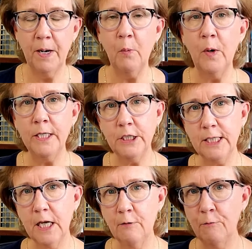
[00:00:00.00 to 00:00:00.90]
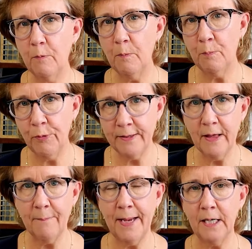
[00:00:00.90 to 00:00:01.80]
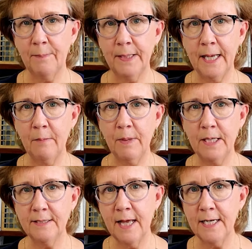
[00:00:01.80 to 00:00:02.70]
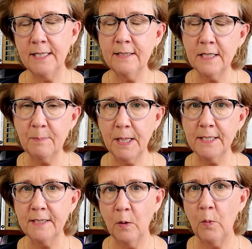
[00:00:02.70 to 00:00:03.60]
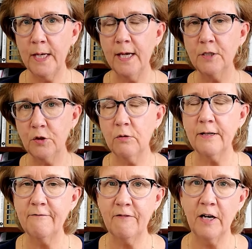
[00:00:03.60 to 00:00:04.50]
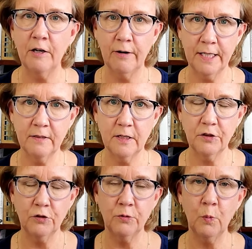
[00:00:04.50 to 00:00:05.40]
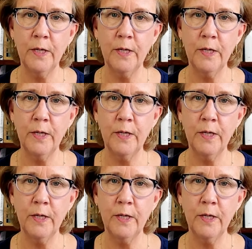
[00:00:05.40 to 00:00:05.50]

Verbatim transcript: But I wanted to kind of bring that back up again because that is a place that we can certainly find our ancestors.